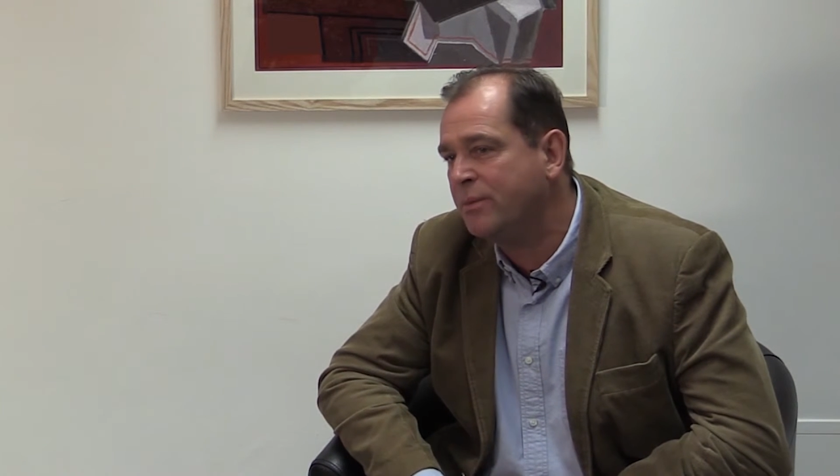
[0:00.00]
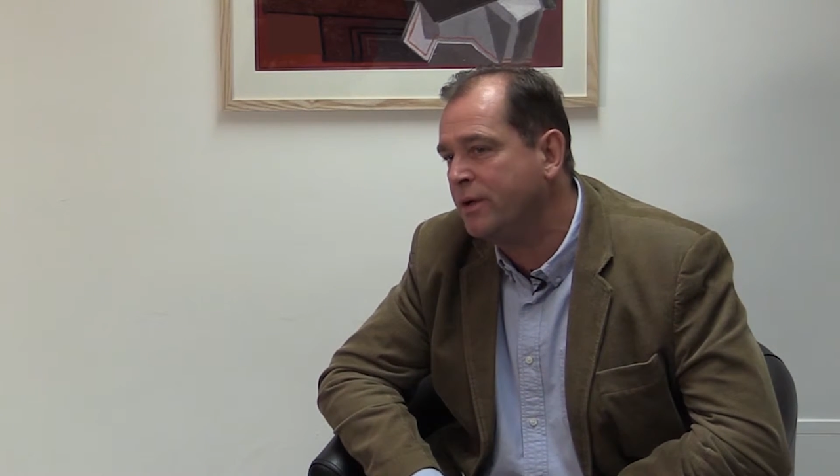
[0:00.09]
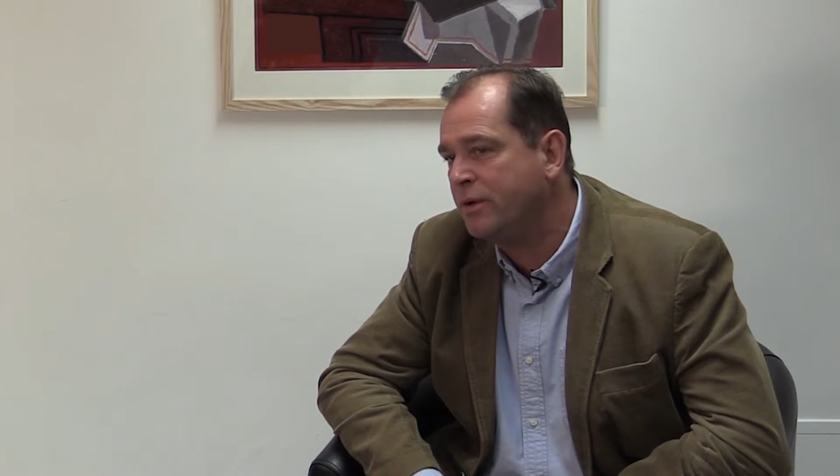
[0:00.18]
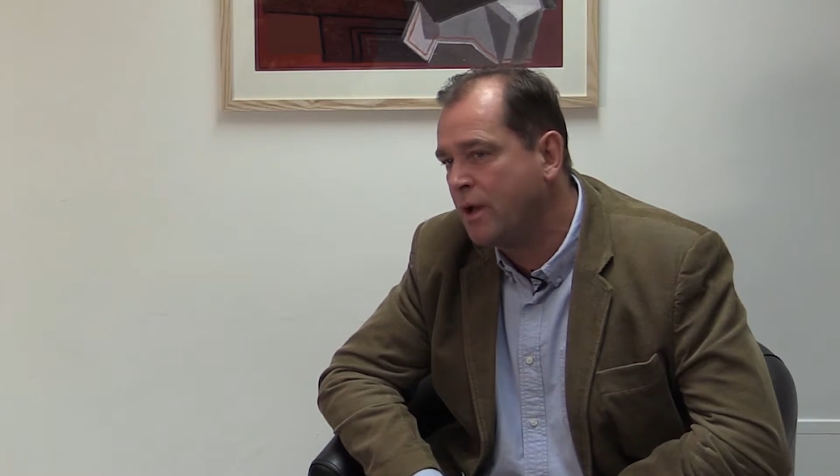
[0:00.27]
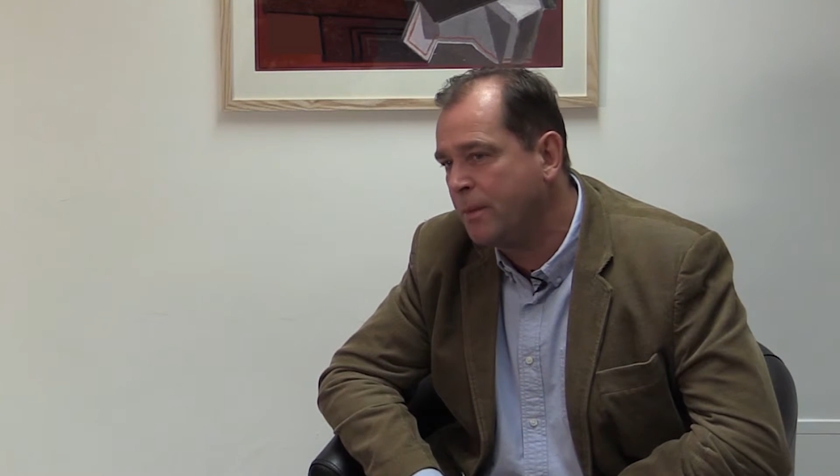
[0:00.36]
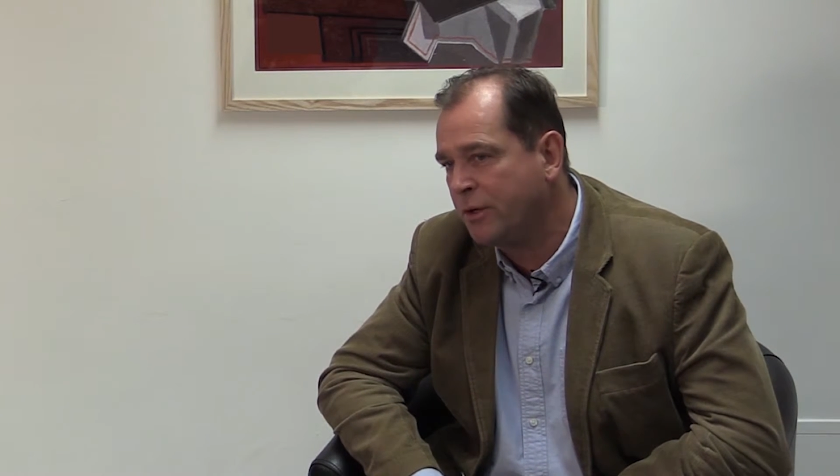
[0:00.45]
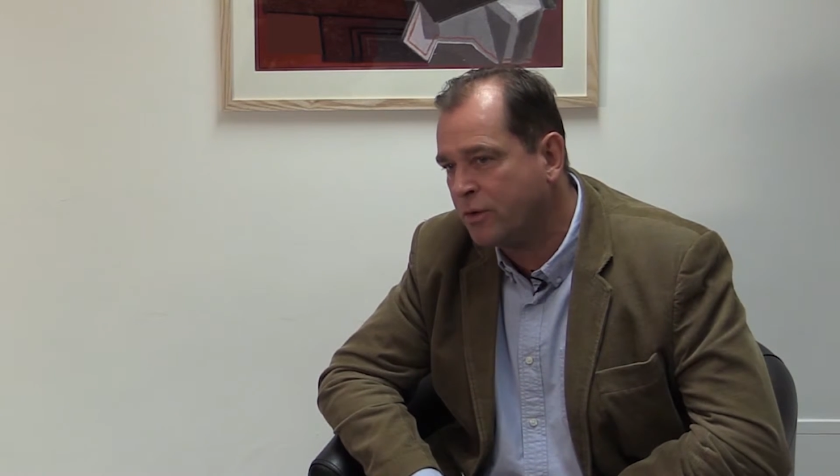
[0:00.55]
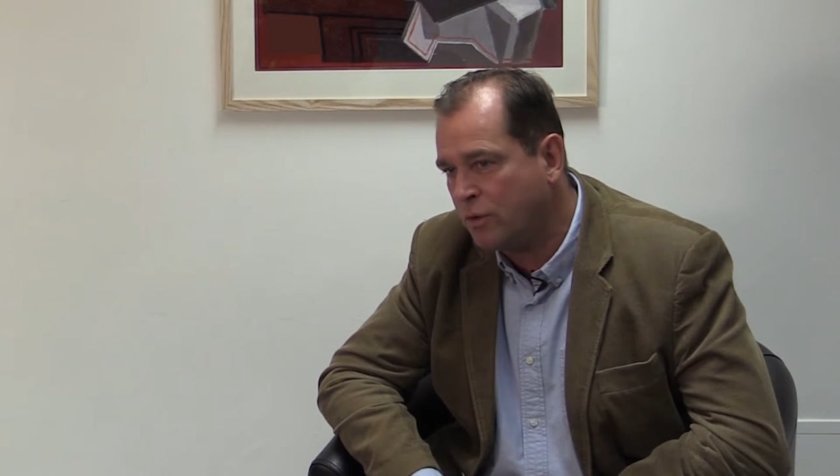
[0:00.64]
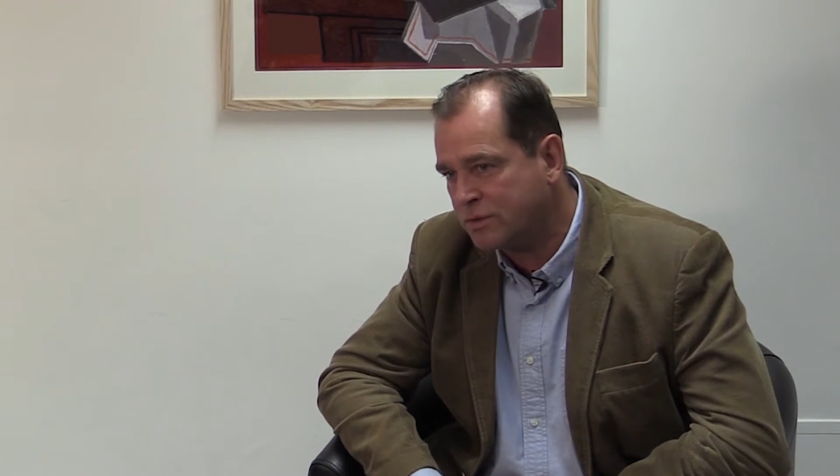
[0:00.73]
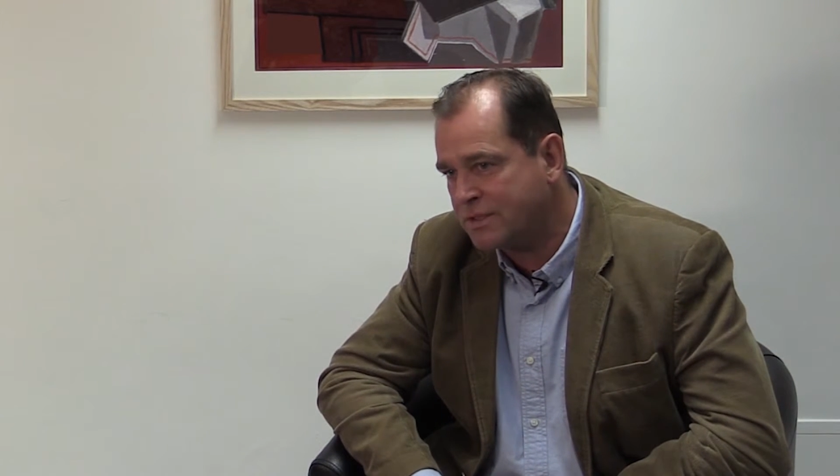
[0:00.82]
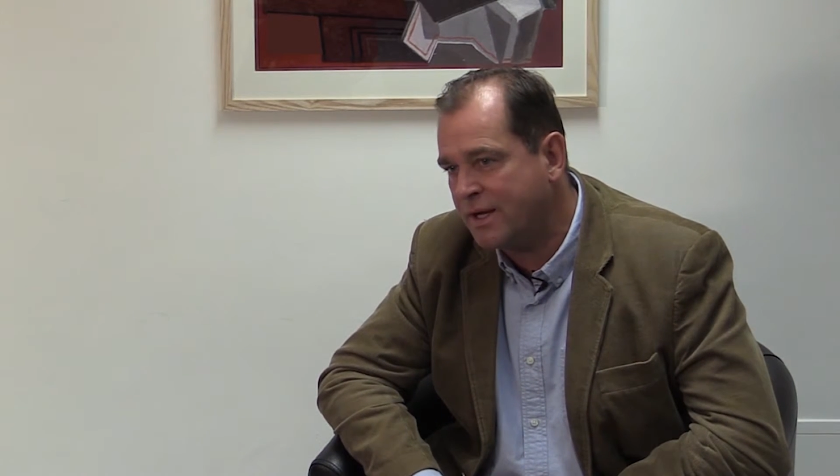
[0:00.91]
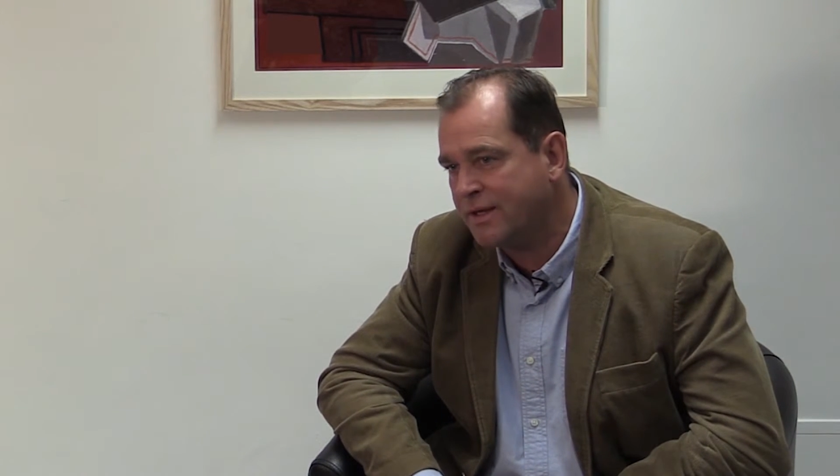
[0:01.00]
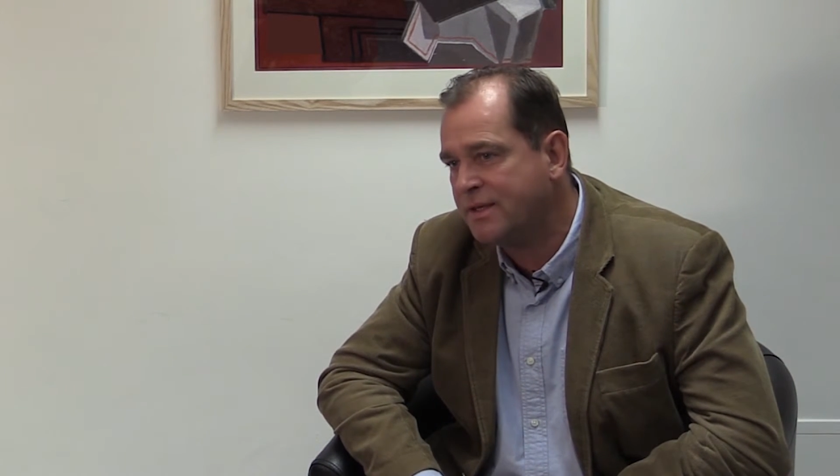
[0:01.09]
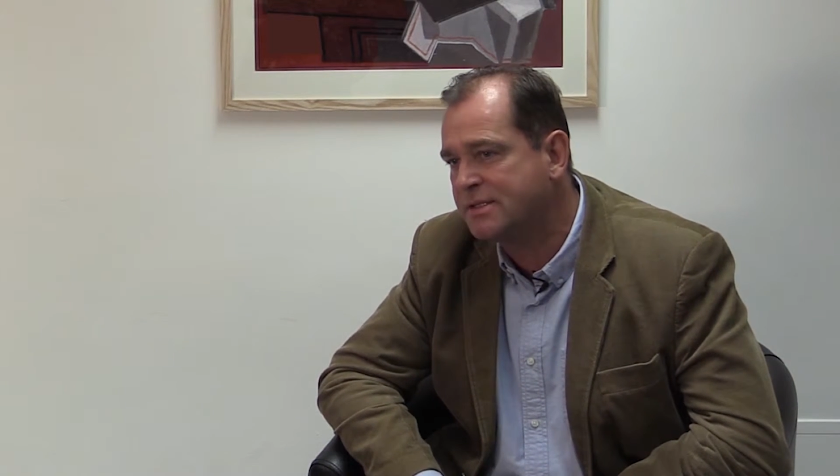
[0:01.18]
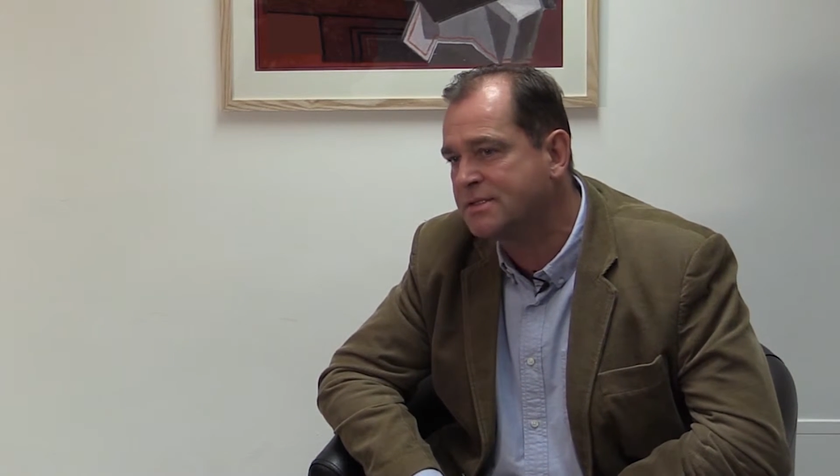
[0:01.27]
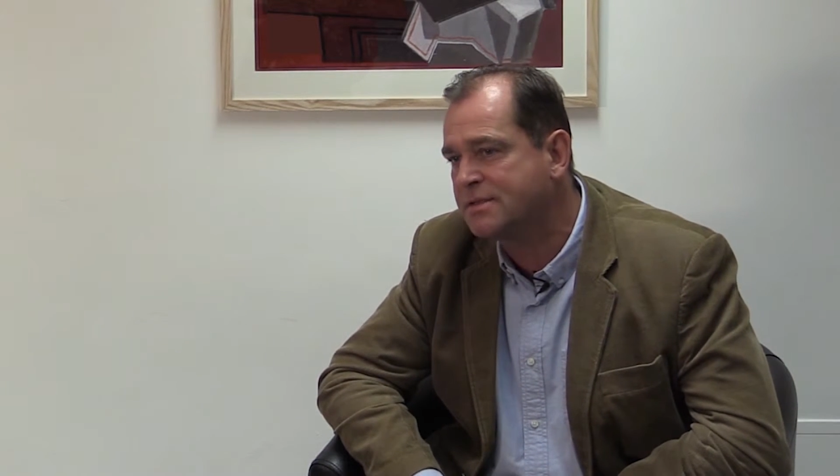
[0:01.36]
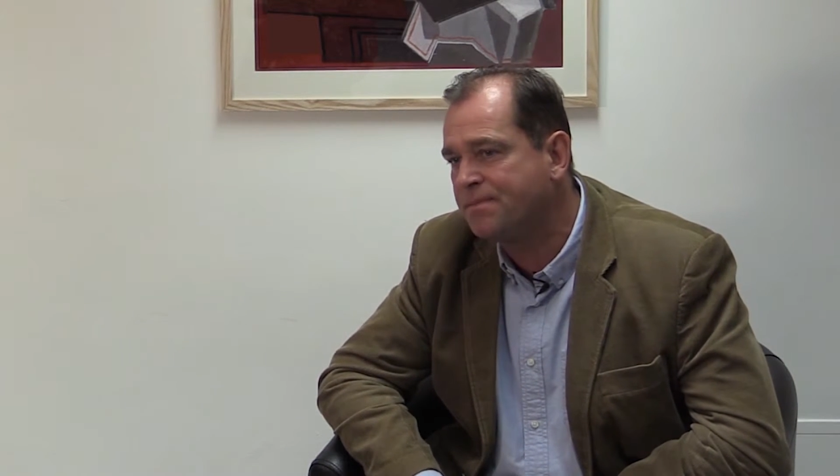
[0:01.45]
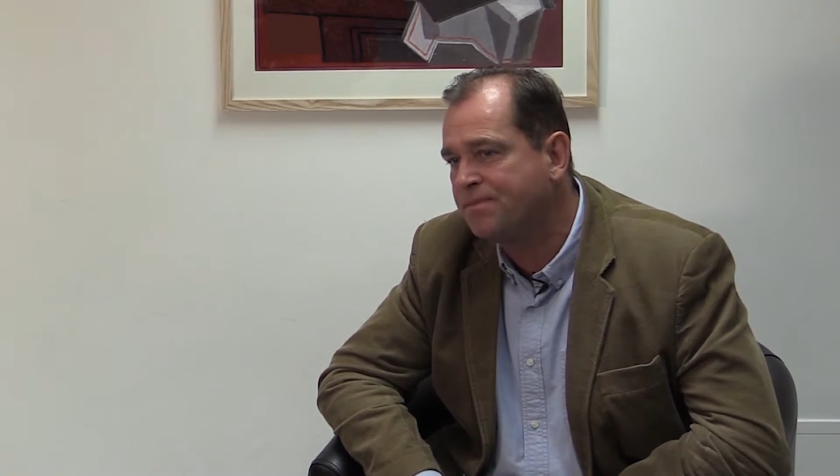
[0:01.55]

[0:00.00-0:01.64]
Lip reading: when you come on a course like this.